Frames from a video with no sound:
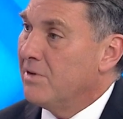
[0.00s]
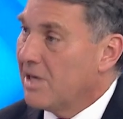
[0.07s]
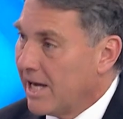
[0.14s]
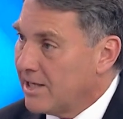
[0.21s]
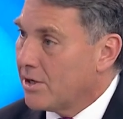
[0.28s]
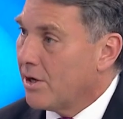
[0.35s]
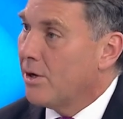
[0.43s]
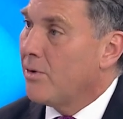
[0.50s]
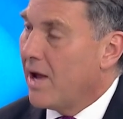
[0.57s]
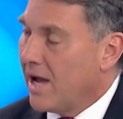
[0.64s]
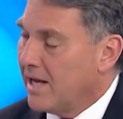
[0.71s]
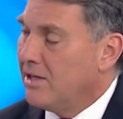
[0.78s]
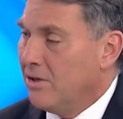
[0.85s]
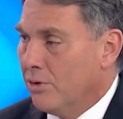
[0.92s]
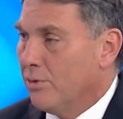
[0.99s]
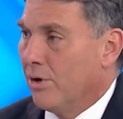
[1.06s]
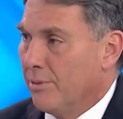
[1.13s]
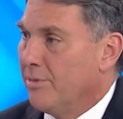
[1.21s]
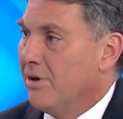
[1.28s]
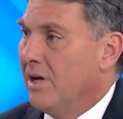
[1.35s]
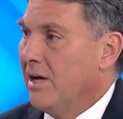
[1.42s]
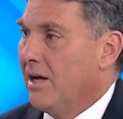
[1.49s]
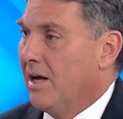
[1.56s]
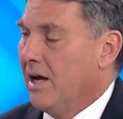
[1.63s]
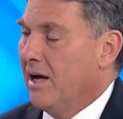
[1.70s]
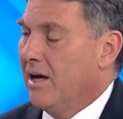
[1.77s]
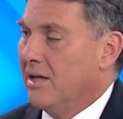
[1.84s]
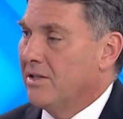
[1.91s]
NATO and Europe.
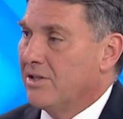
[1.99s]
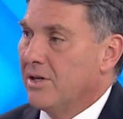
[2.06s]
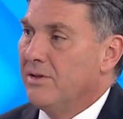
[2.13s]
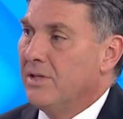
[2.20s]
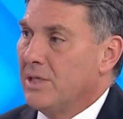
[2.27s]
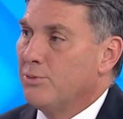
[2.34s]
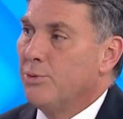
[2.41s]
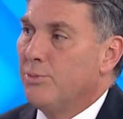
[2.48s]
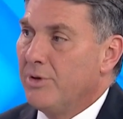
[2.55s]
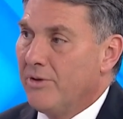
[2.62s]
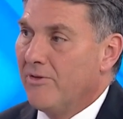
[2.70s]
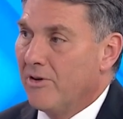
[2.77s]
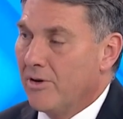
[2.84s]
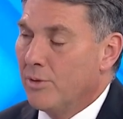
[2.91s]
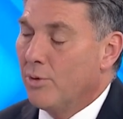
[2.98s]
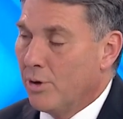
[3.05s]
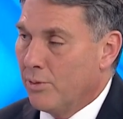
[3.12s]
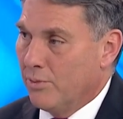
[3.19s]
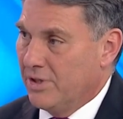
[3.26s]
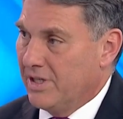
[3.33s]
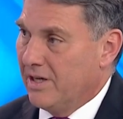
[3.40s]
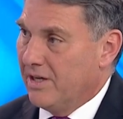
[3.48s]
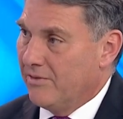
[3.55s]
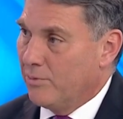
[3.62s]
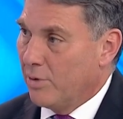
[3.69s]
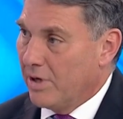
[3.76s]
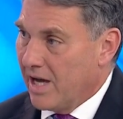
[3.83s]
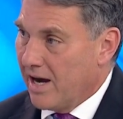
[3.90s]
And so this will be very well
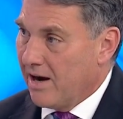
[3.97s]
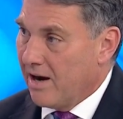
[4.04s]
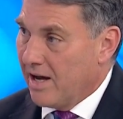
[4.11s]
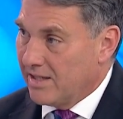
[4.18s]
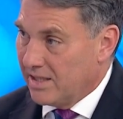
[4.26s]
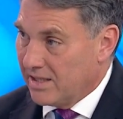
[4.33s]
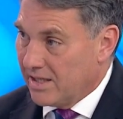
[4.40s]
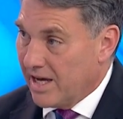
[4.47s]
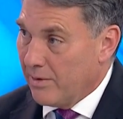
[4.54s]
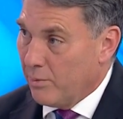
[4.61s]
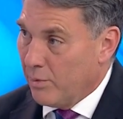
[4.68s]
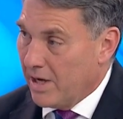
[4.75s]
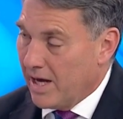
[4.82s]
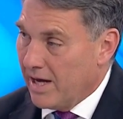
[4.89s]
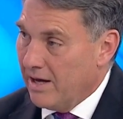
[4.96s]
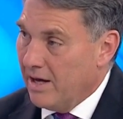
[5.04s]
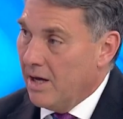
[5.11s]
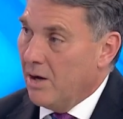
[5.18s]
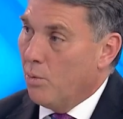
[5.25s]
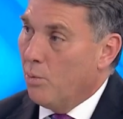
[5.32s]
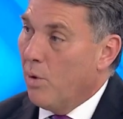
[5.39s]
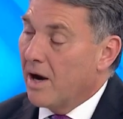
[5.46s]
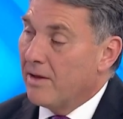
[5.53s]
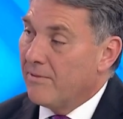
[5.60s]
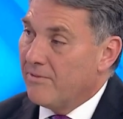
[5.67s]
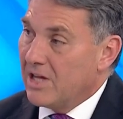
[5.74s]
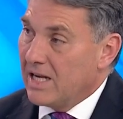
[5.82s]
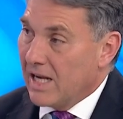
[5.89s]
received. We are, as I say, we are one
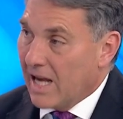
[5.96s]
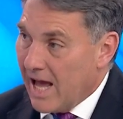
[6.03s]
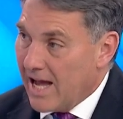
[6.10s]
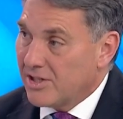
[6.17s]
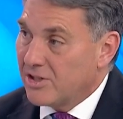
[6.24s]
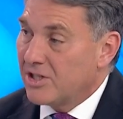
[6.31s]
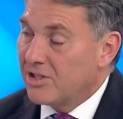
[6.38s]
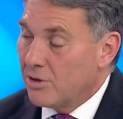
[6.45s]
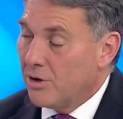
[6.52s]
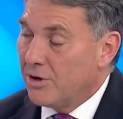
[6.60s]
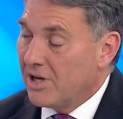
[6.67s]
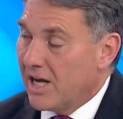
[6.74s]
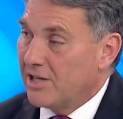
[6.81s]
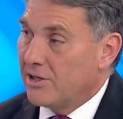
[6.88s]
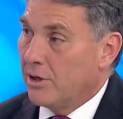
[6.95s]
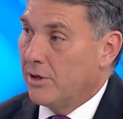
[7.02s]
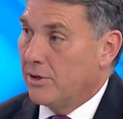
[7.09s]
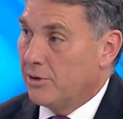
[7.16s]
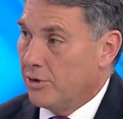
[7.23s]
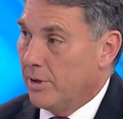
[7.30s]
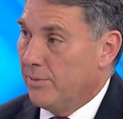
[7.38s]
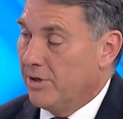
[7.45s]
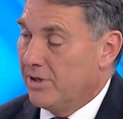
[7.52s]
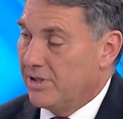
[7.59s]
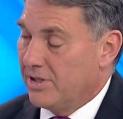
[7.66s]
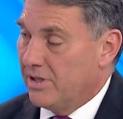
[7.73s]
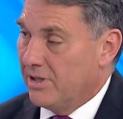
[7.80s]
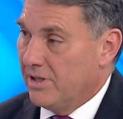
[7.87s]
of the largest non-NATO
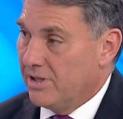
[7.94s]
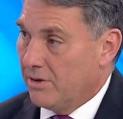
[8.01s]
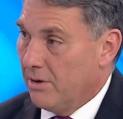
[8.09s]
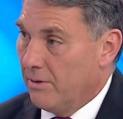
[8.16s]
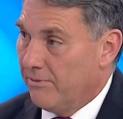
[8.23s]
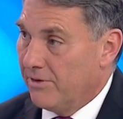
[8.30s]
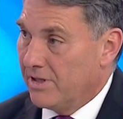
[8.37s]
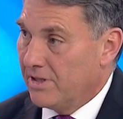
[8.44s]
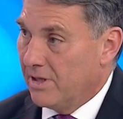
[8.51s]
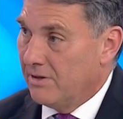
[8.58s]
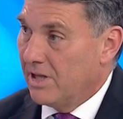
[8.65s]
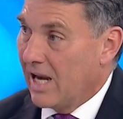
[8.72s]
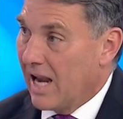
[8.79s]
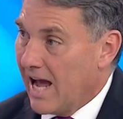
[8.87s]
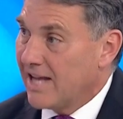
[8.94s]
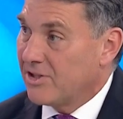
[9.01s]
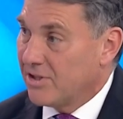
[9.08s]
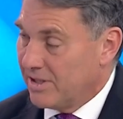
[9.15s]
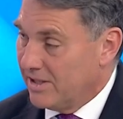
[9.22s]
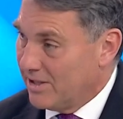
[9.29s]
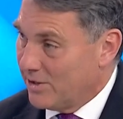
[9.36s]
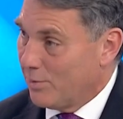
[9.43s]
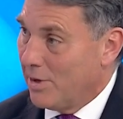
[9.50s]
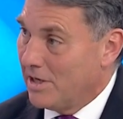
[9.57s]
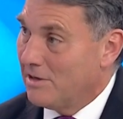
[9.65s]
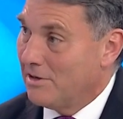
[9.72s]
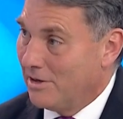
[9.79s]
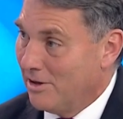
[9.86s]
contributors to this conflict. The largest is
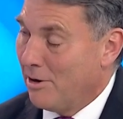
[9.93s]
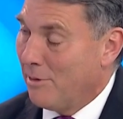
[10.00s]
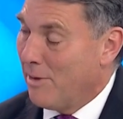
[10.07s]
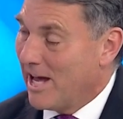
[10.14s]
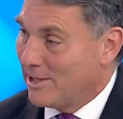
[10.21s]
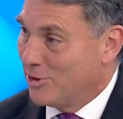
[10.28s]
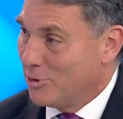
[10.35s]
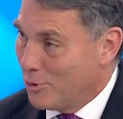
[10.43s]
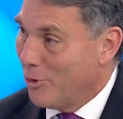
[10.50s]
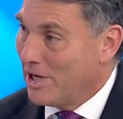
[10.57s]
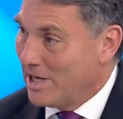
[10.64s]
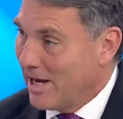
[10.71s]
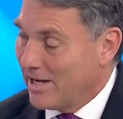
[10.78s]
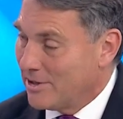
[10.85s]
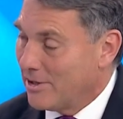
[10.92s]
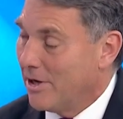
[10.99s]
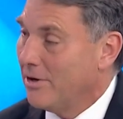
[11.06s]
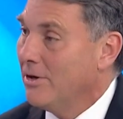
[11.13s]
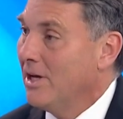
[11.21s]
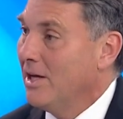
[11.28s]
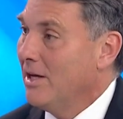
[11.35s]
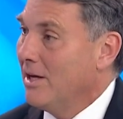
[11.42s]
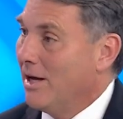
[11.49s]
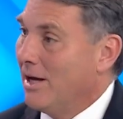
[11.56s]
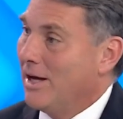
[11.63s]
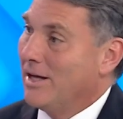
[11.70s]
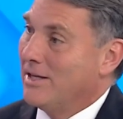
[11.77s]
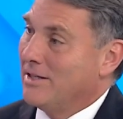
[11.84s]
Sweden, and they're about to join NATO.
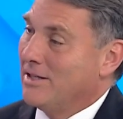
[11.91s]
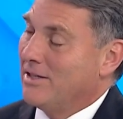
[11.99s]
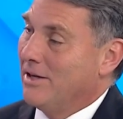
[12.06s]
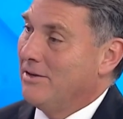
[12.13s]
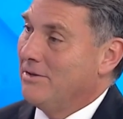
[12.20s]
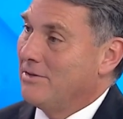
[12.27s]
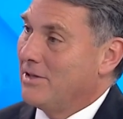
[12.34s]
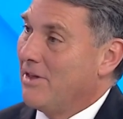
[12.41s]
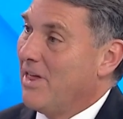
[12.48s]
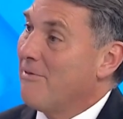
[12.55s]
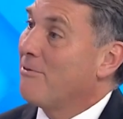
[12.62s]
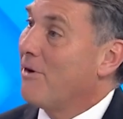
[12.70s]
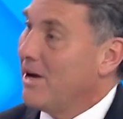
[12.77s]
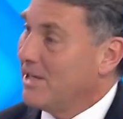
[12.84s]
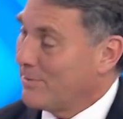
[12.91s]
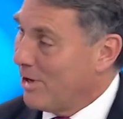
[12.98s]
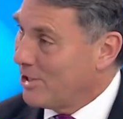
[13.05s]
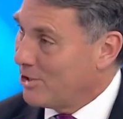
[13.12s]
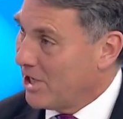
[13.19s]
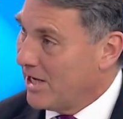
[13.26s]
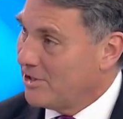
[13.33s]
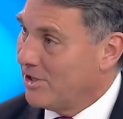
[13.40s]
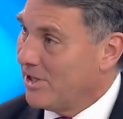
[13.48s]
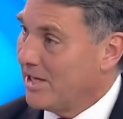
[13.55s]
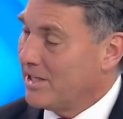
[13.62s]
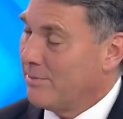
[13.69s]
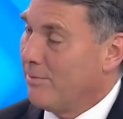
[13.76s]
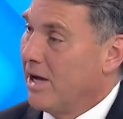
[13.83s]
So that phrase may change in the
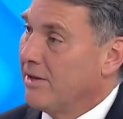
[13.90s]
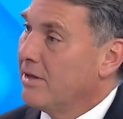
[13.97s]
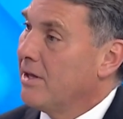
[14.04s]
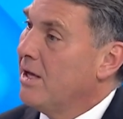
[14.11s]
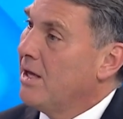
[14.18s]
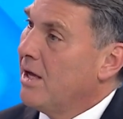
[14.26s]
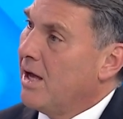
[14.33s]
next month.